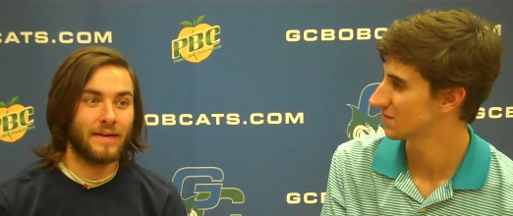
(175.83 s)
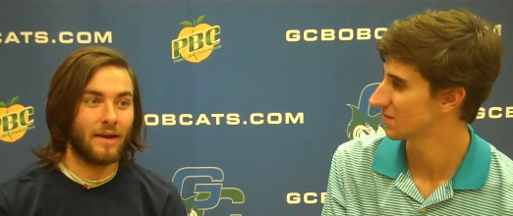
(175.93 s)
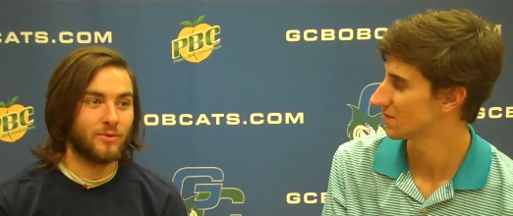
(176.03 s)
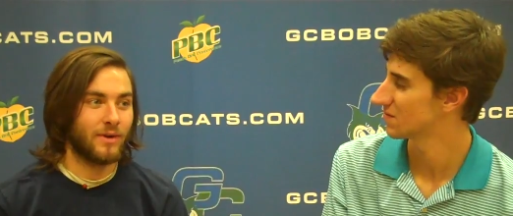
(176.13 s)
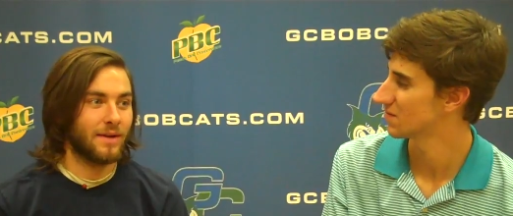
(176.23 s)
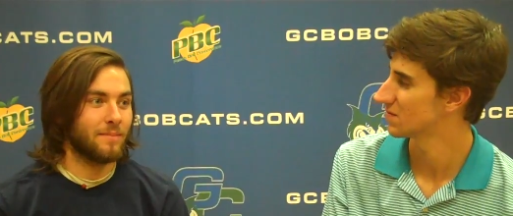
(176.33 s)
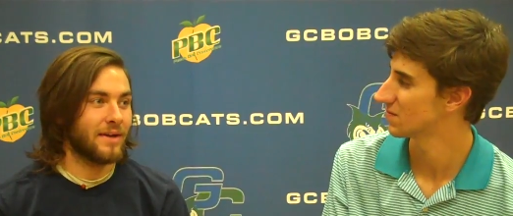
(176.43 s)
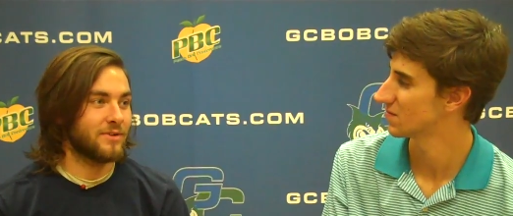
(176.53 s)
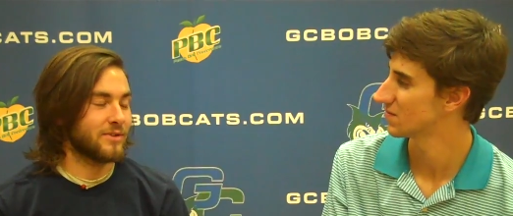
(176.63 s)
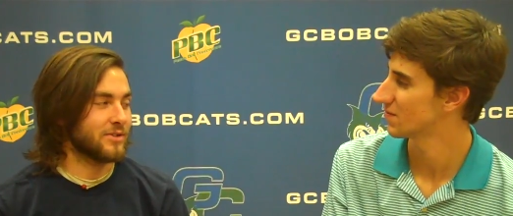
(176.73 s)
Speaker 1: an outdoor ed
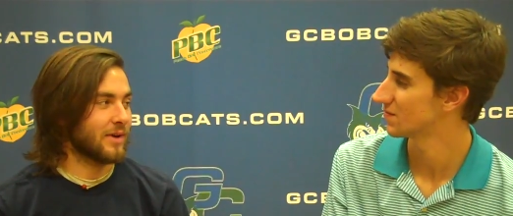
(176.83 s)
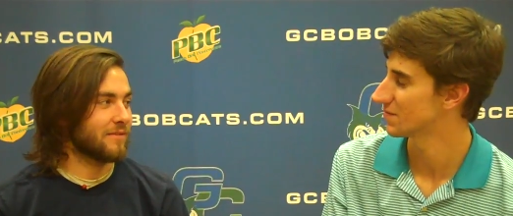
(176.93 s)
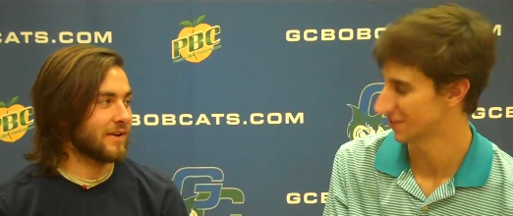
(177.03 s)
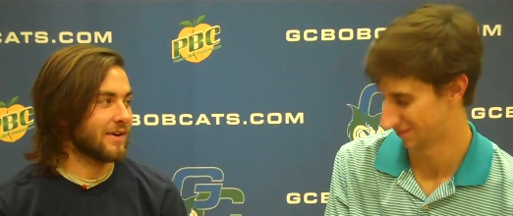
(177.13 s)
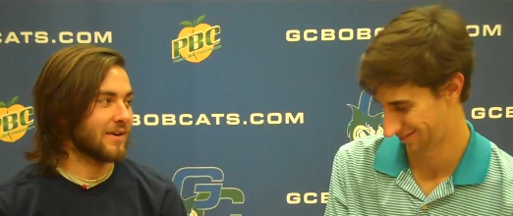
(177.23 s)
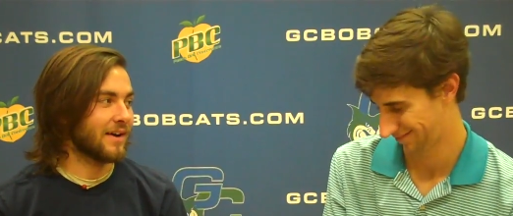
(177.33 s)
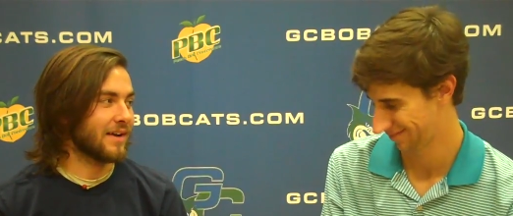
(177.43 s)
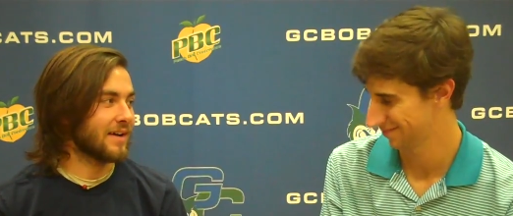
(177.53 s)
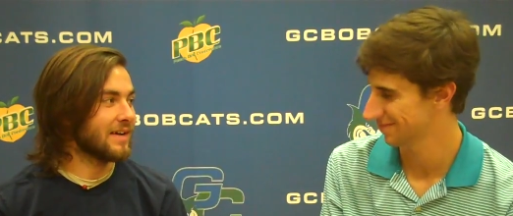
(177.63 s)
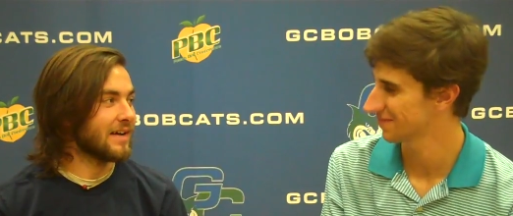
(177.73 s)
major, so I've got a
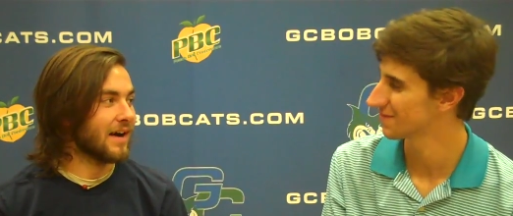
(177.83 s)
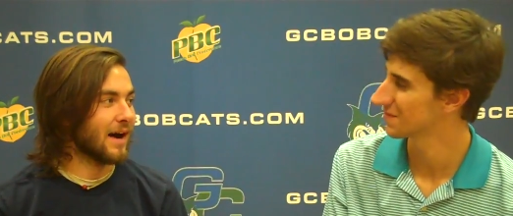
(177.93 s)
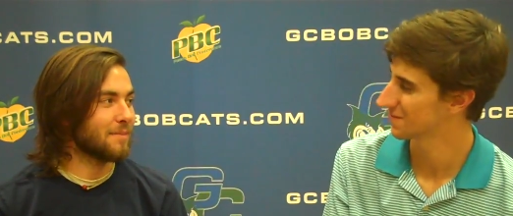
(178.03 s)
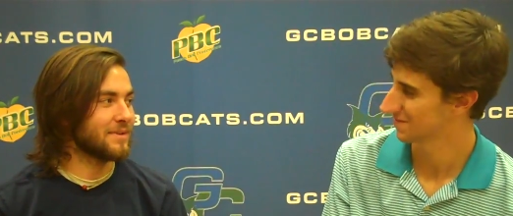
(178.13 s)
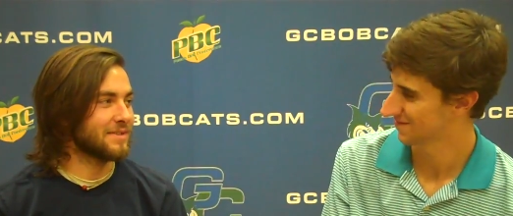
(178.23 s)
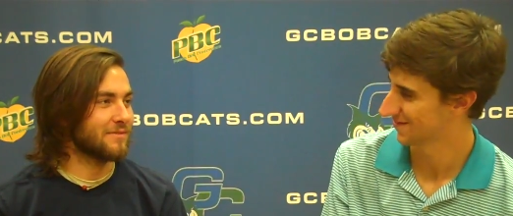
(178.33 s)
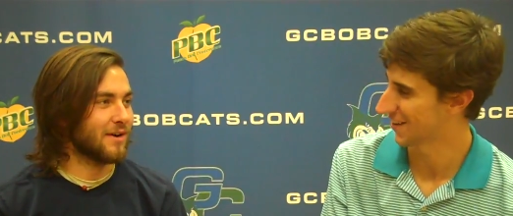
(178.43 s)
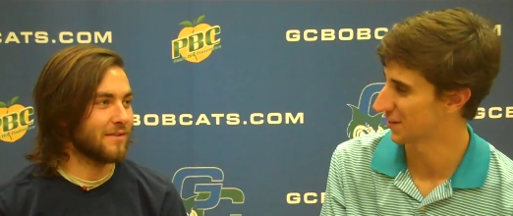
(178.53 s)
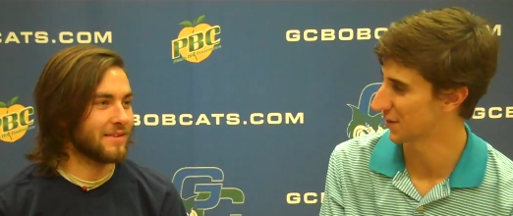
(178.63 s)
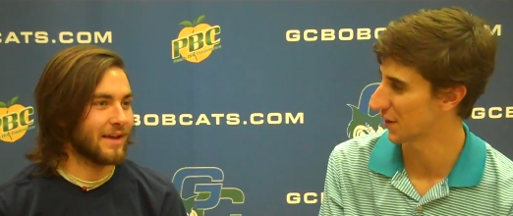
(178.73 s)
lot of hobbies
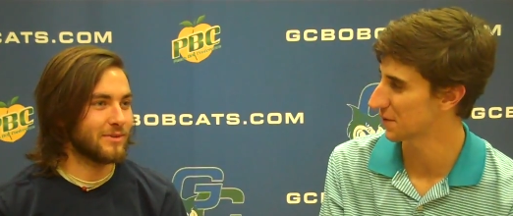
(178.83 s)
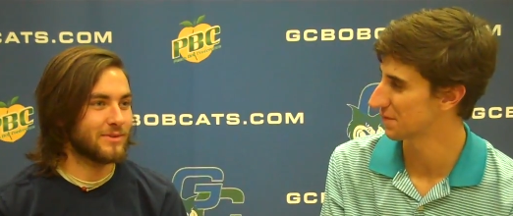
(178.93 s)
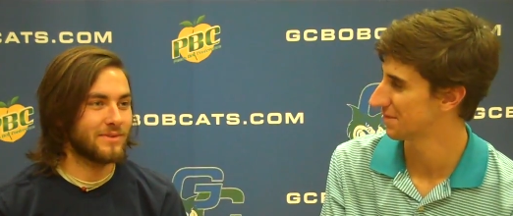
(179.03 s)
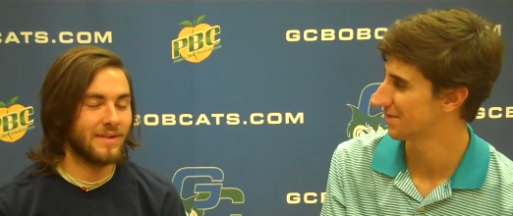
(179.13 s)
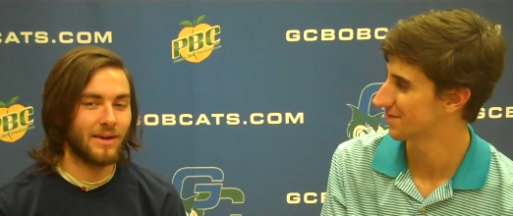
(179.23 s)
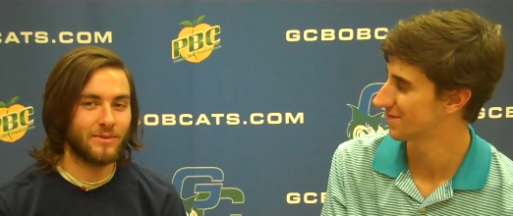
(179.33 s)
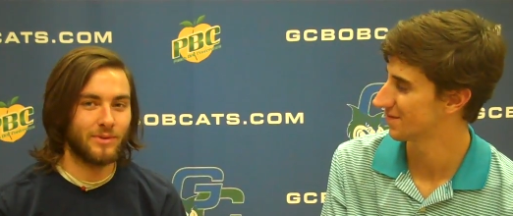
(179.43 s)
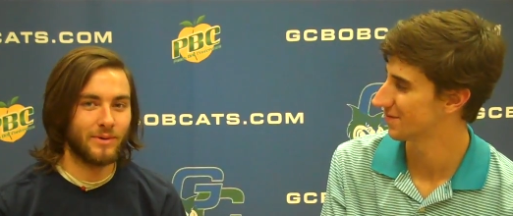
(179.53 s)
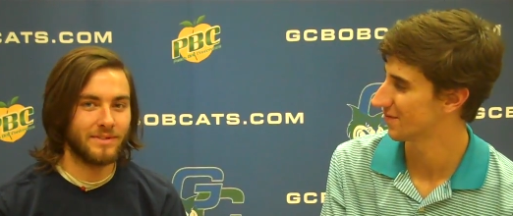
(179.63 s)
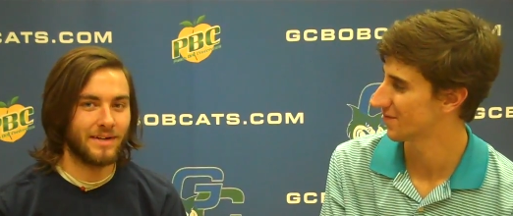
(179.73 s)
involving out,
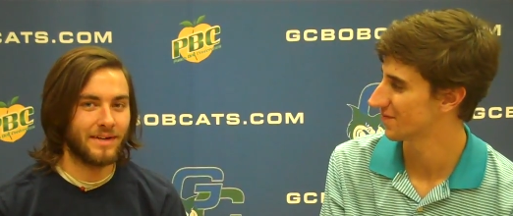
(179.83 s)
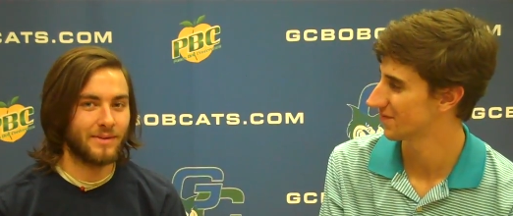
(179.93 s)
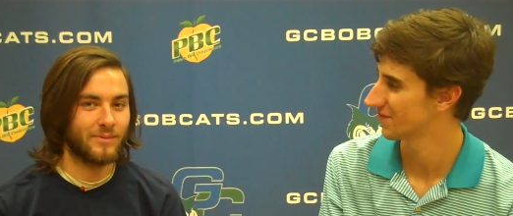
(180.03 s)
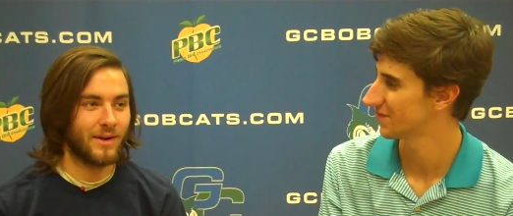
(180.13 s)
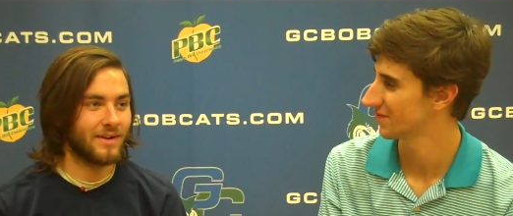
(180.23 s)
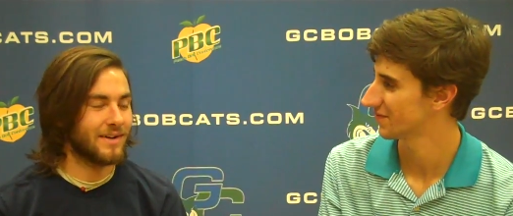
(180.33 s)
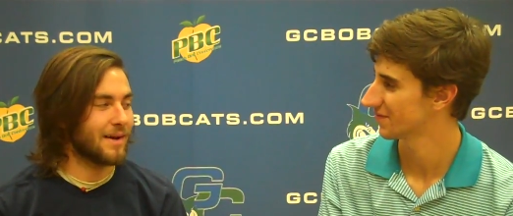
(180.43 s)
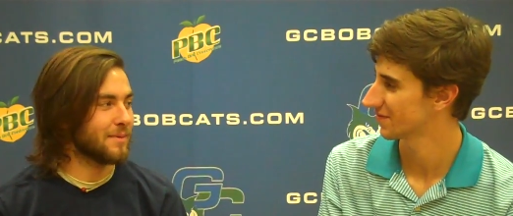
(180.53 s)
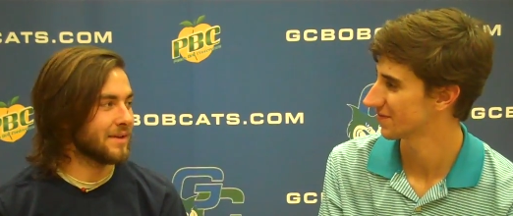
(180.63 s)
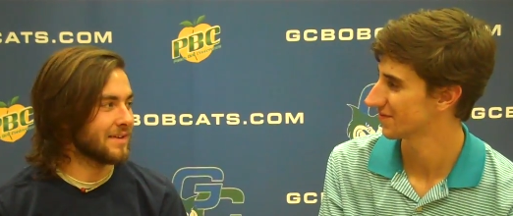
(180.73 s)
outdoors. I like rock
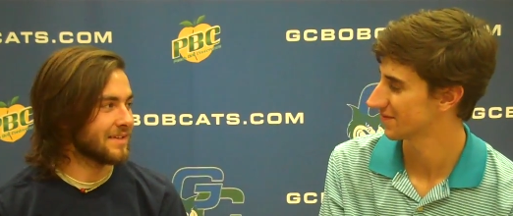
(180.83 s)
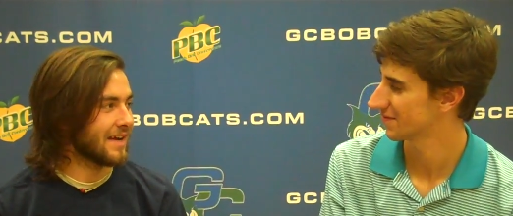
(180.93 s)
climbing and